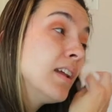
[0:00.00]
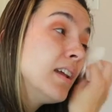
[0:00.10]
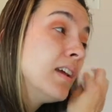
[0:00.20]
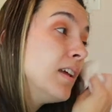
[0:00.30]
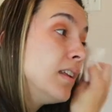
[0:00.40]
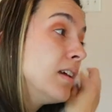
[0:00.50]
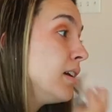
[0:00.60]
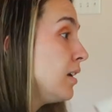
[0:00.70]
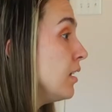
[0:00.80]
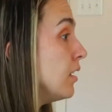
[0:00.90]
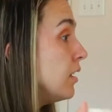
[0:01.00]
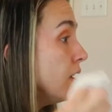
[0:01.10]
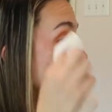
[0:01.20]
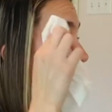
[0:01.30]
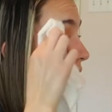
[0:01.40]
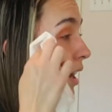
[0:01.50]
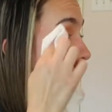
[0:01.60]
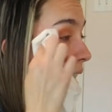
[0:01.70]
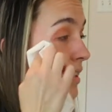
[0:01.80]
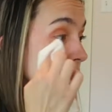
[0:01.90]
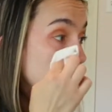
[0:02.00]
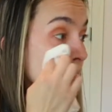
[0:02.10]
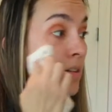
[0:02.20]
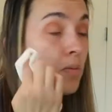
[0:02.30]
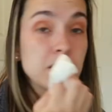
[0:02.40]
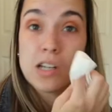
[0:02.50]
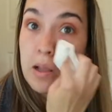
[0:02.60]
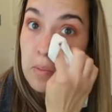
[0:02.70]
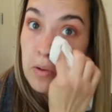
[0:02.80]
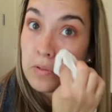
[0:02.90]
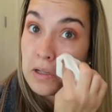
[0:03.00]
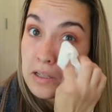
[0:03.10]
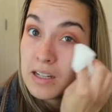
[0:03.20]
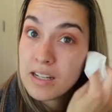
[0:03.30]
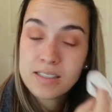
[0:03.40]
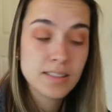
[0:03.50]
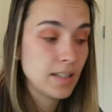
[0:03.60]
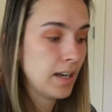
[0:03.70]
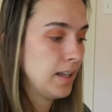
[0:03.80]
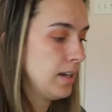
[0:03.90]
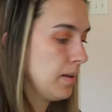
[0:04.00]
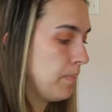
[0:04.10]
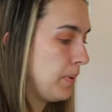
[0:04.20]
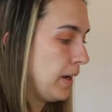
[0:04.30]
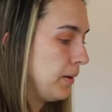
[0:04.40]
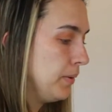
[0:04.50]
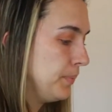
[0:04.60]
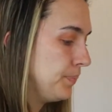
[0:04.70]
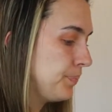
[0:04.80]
and Isaac, which I'm really excited about.